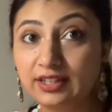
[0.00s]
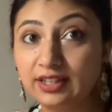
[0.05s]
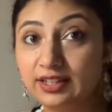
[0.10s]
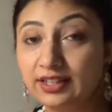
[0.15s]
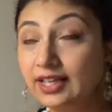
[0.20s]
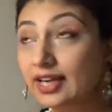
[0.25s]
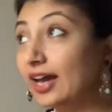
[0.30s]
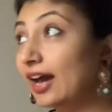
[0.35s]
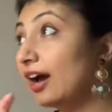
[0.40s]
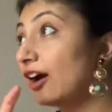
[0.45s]

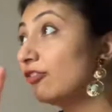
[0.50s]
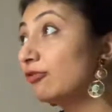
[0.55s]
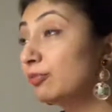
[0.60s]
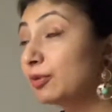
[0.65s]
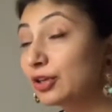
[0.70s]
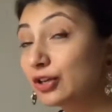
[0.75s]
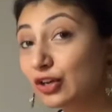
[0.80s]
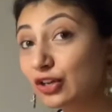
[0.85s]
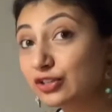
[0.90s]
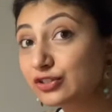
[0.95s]
They have
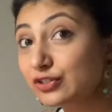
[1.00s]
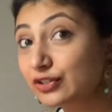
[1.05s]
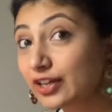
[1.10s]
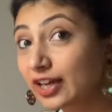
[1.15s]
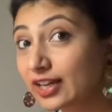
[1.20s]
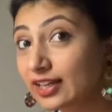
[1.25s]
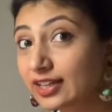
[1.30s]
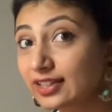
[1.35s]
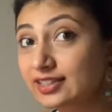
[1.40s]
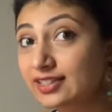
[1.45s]
been also
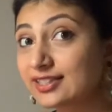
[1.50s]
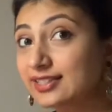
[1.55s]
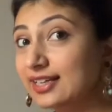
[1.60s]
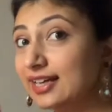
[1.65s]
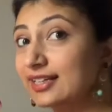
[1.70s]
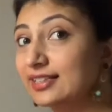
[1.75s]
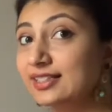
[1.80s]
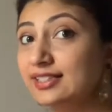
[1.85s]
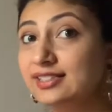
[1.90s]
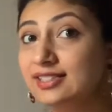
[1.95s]
getting the
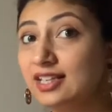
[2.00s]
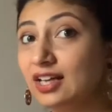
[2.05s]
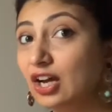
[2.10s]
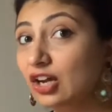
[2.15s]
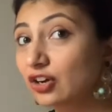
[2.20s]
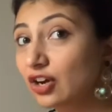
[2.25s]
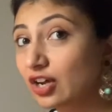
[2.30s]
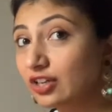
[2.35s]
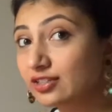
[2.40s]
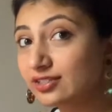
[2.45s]
signs and
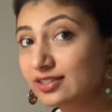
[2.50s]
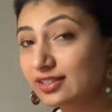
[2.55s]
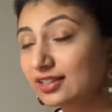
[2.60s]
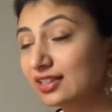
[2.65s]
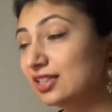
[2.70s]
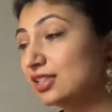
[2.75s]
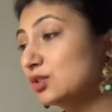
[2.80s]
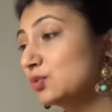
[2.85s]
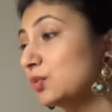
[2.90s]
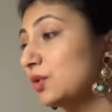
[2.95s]

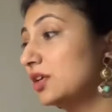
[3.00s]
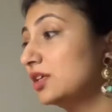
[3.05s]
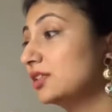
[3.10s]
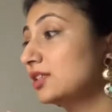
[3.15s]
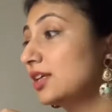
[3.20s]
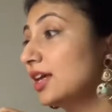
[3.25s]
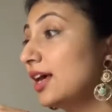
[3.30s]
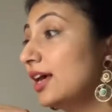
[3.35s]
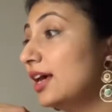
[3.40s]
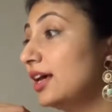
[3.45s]
synchronicities which
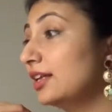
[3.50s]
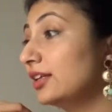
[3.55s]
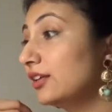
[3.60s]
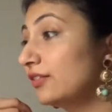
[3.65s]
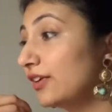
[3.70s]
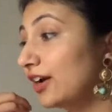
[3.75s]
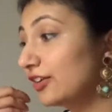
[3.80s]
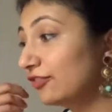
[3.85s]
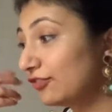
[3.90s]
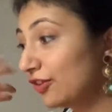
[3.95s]

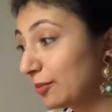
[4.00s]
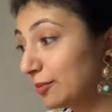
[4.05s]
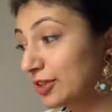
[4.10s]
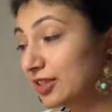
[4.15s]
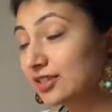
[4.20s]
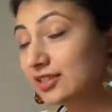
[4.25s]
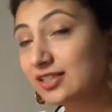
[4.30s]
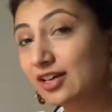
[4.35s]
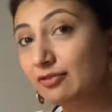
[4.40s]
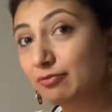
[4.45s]
divine
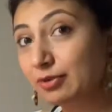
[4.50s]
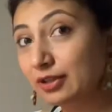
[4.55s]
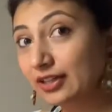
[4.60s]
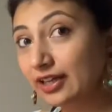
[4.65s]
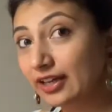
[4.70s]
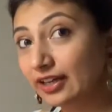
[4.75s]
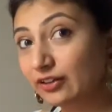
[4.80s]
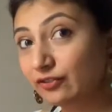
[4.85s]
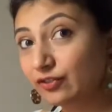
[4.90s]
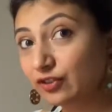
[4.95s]
feminines have been
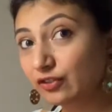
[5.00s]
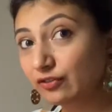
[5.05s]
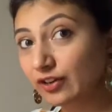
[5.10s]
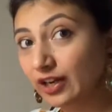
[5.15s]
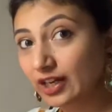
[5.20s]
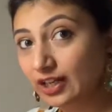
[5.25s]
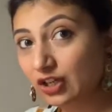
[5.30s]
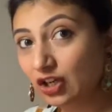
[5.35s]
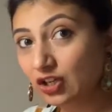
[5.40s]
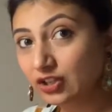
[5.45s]
getting for a
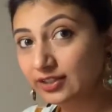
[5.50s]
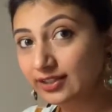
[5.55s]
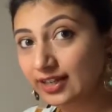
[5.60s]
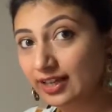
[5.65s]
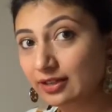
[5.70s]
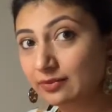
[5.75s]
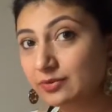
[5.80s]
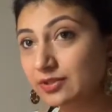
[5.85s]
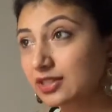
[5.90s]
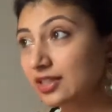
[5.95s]
very long
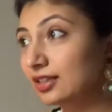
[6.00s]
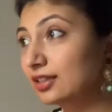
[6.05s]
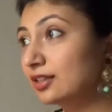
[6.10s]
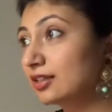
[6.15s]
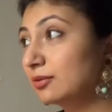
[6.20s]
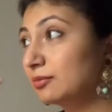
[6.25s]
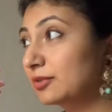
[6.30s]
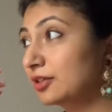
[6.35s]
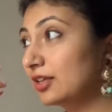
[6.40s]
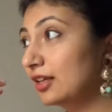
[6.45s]
time, seeing the
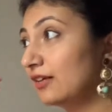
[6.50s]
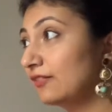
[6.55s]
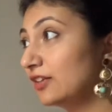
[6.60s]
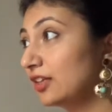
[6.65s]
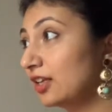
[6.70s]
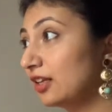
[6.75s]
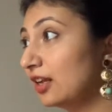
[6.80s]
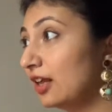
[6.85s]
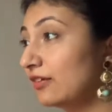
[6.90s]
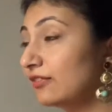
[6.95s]
number 11
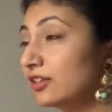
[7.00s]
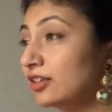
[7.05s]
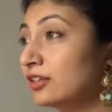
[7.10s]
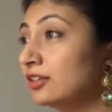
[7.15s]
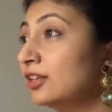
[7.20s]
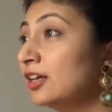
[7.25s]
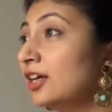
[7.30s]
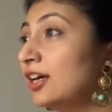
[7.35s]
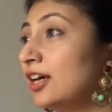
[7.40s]
and 11,